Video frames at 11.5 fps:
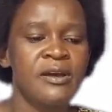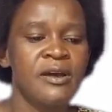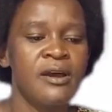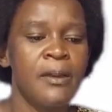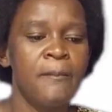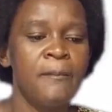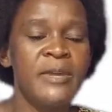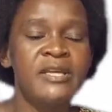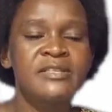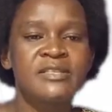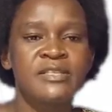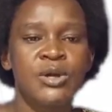
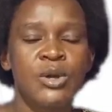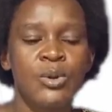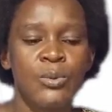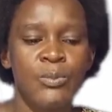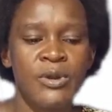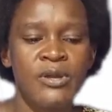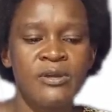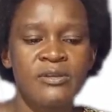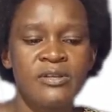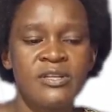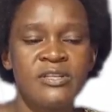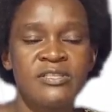mixed cropping.
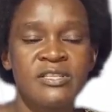There is a